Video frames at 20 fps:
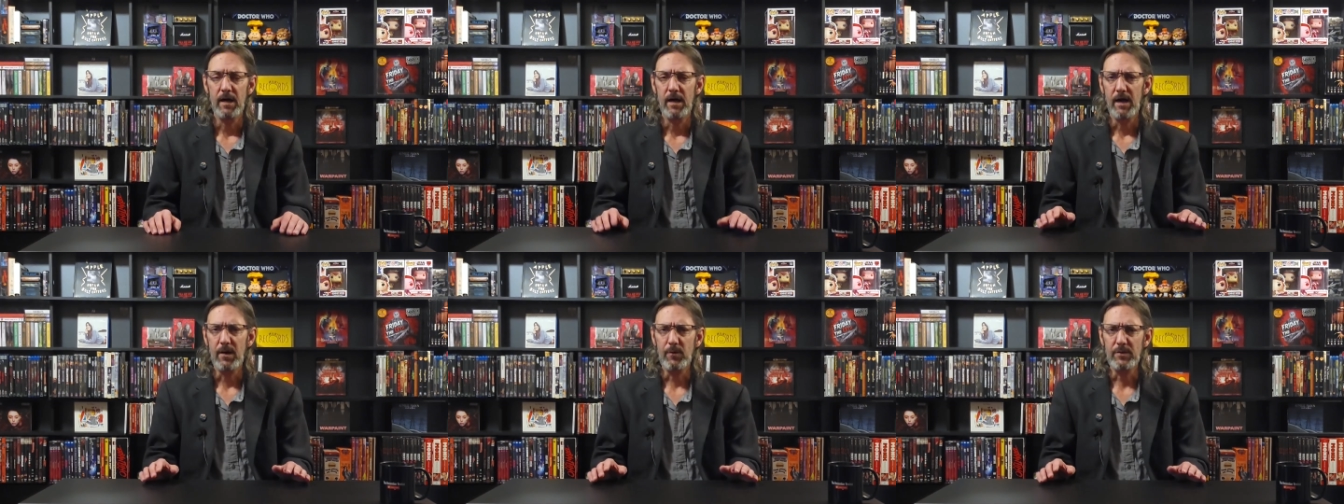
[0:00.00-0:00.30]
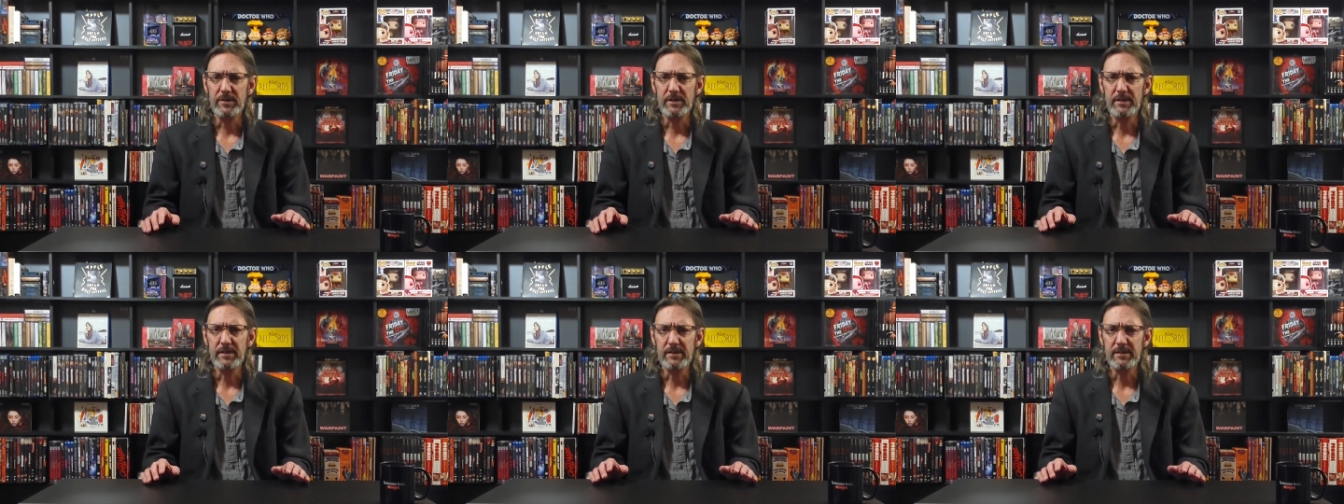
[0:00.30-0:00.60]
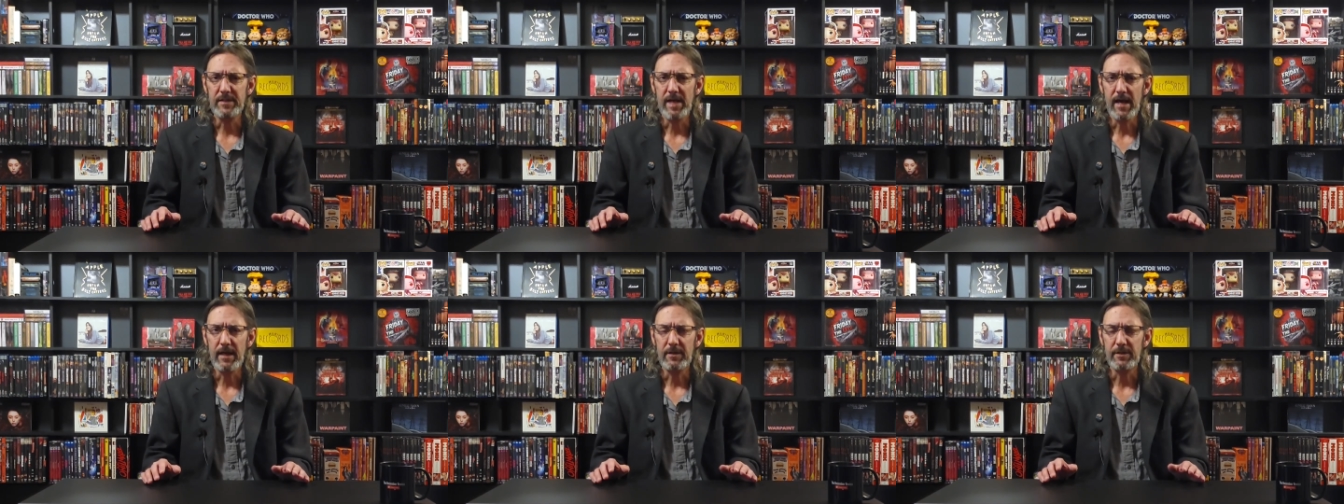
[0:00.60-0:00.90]
I wasn't
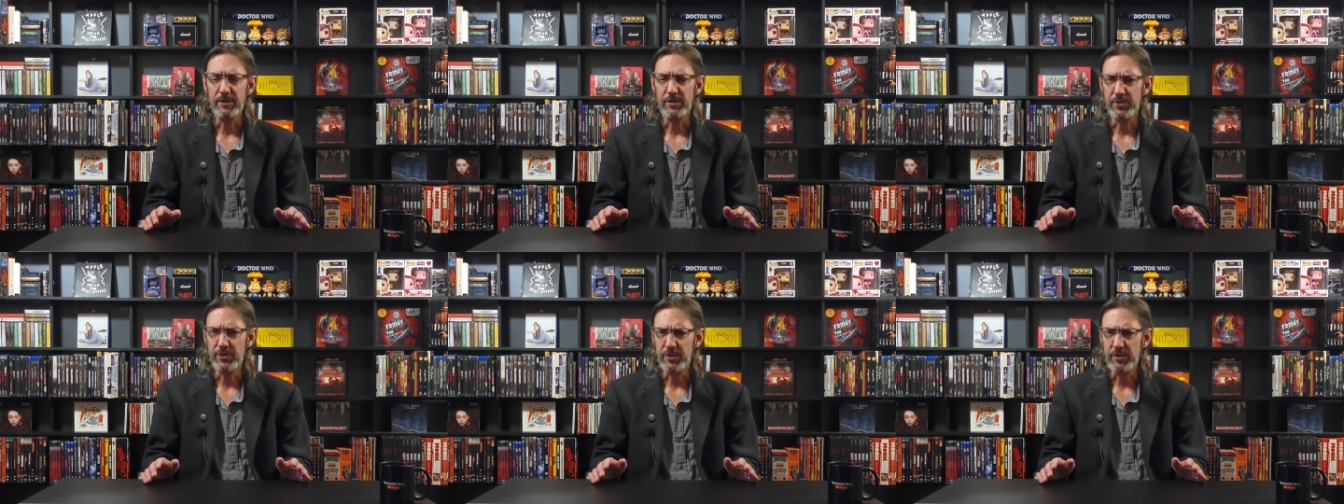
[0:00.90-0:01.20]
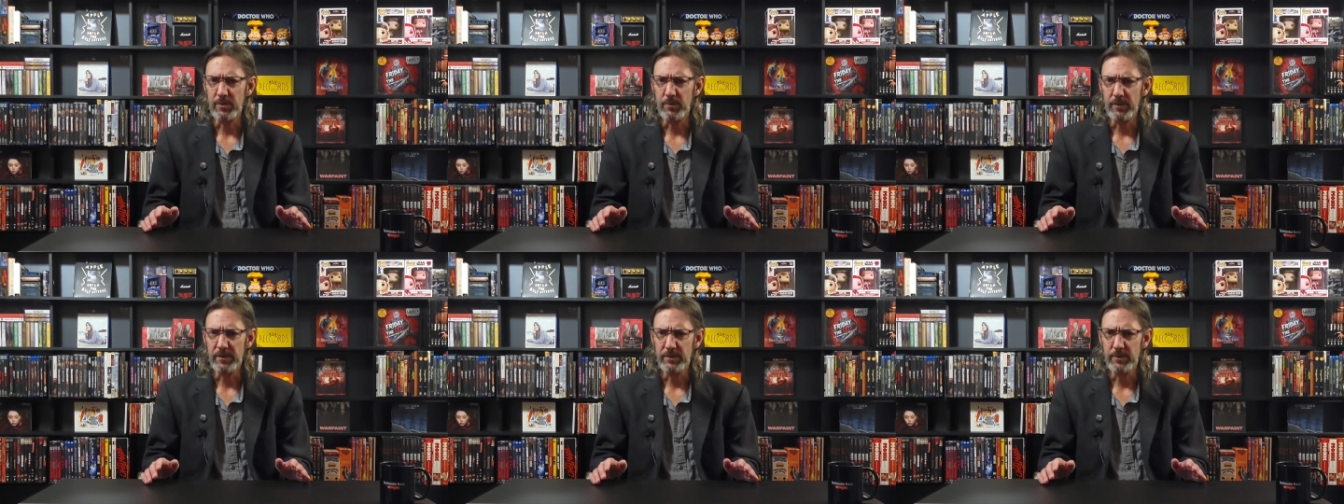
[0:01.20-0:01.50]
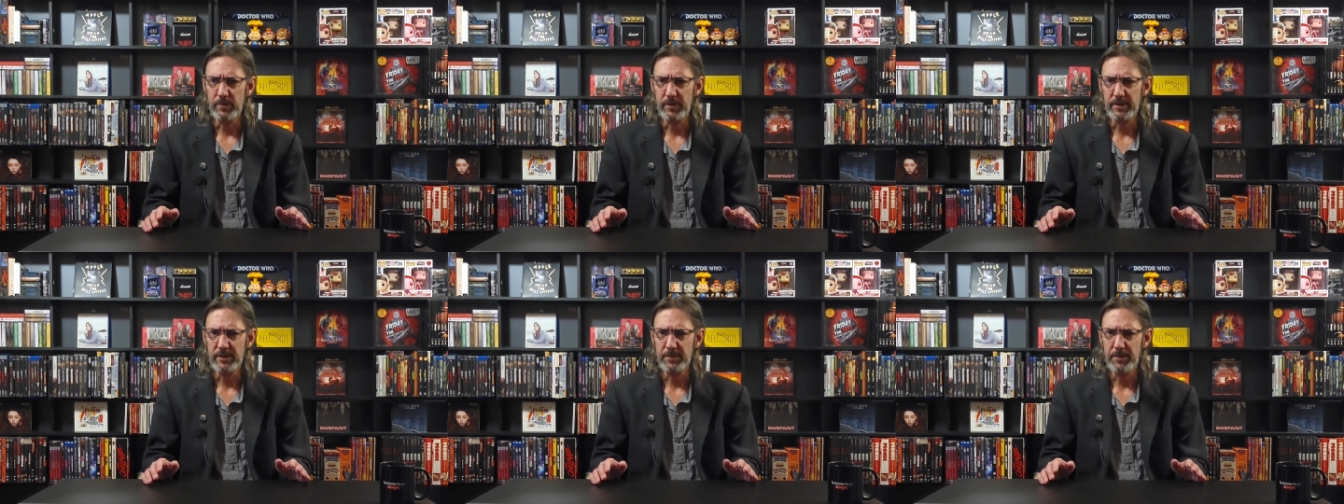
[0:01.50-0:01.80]
exactly sure what
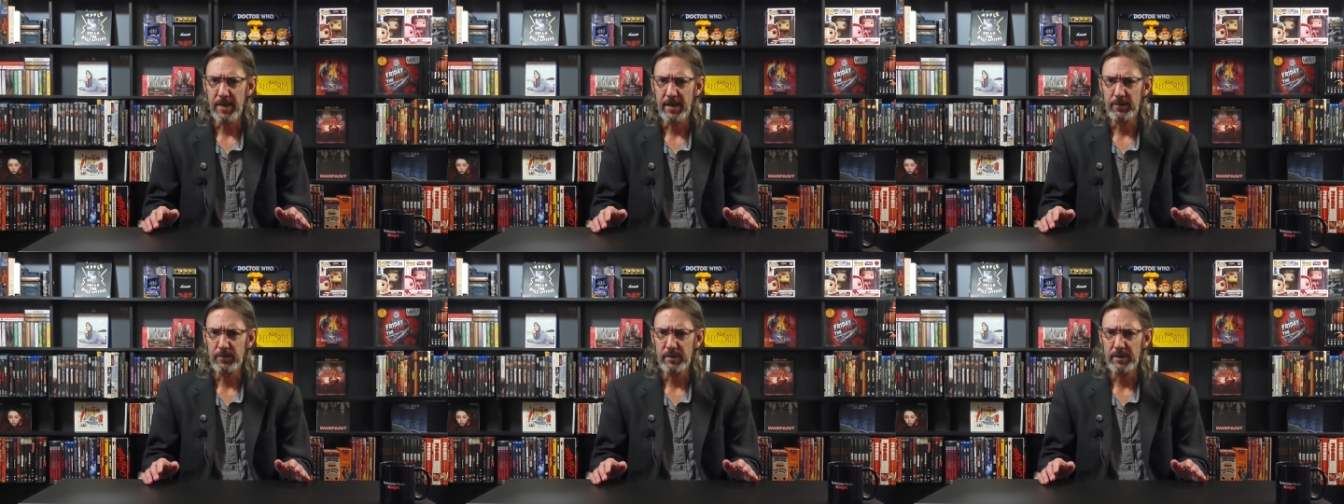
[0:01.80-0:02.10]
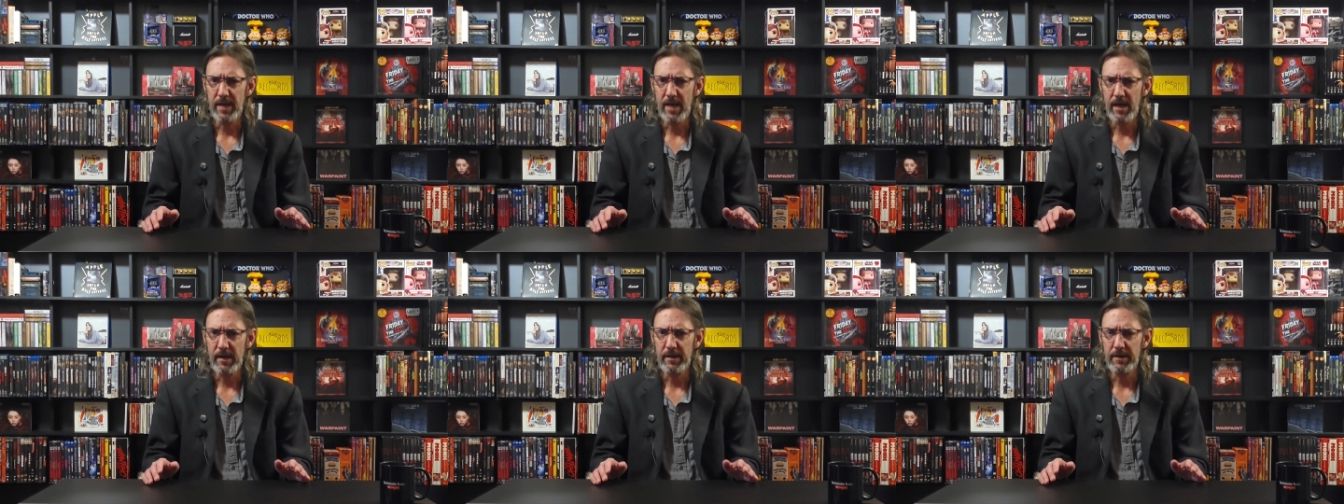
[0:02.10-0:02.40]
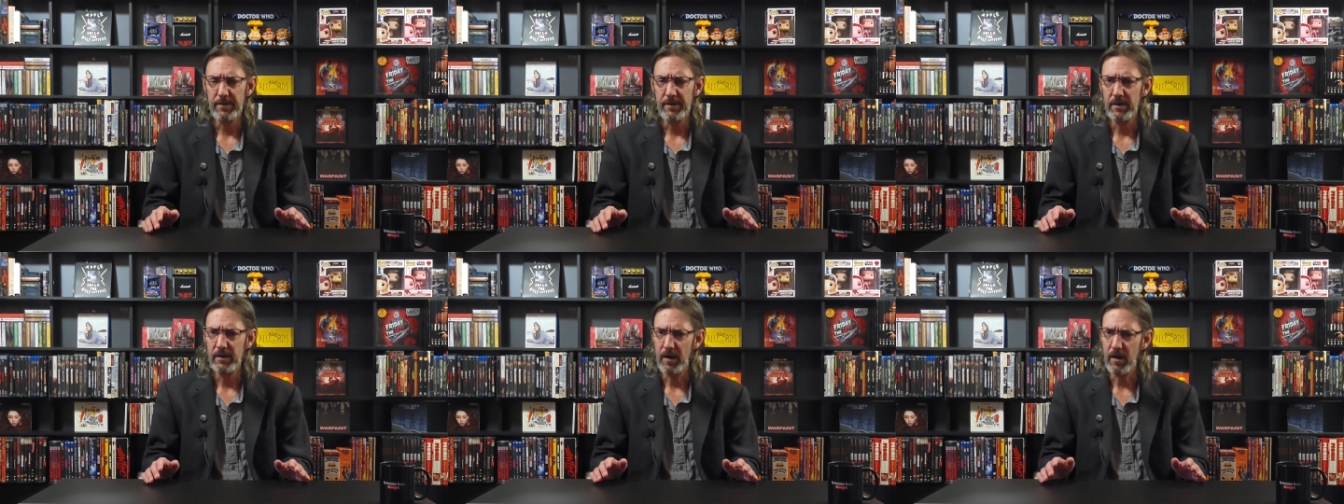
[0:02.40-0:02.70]
to expect with
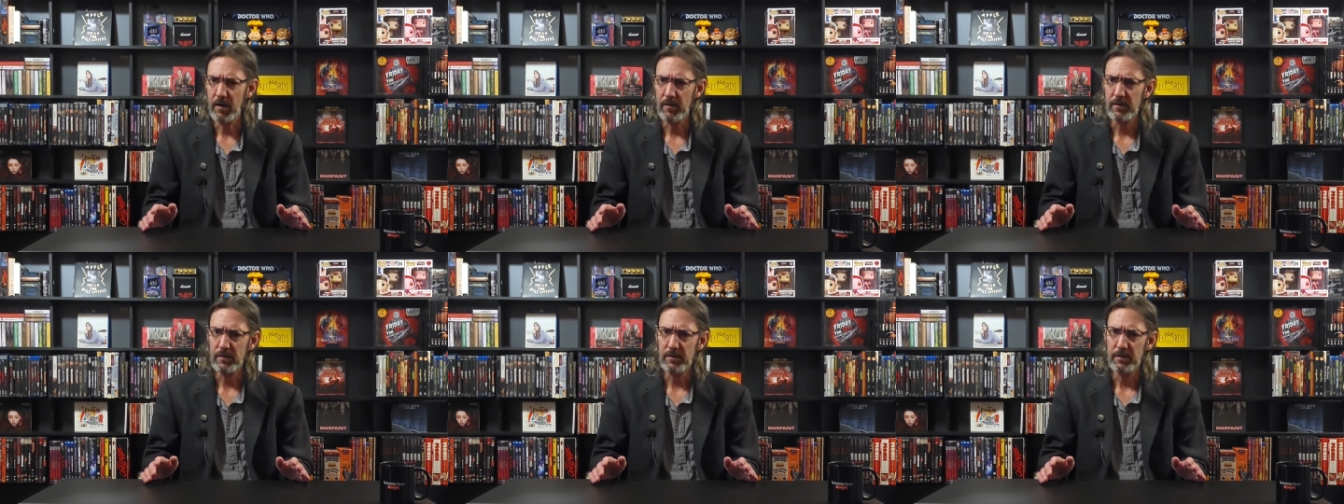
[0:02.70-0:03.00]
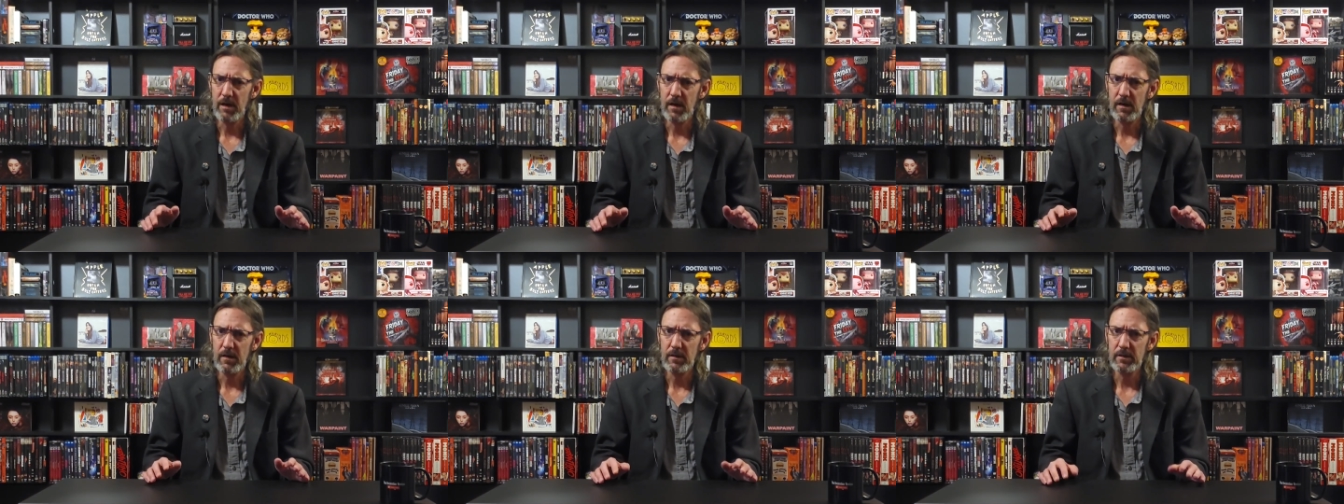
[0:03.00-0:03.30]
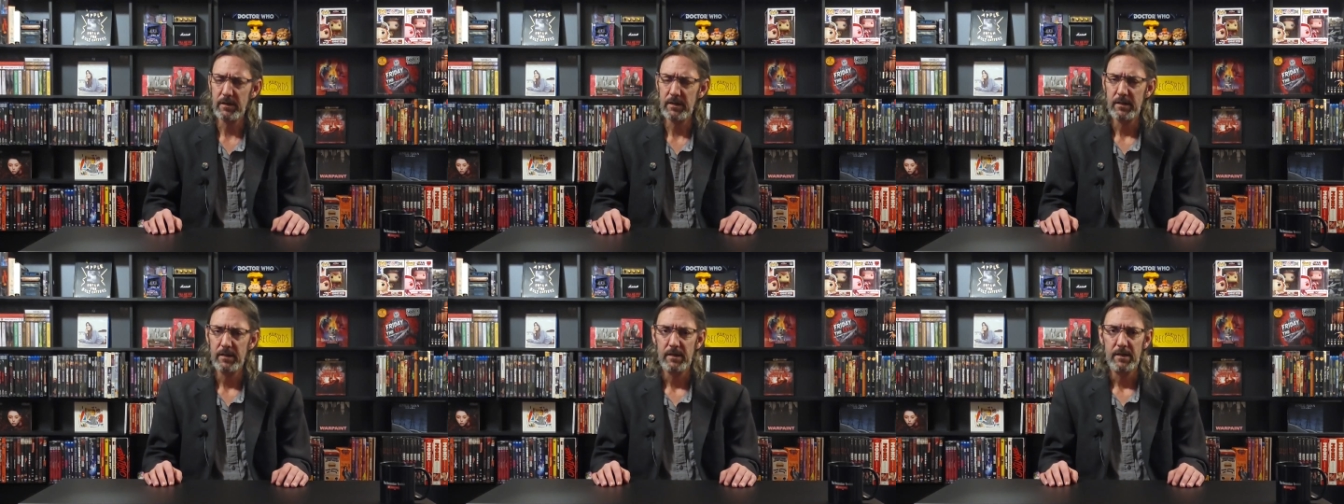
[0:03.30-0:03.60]
Agatha all along.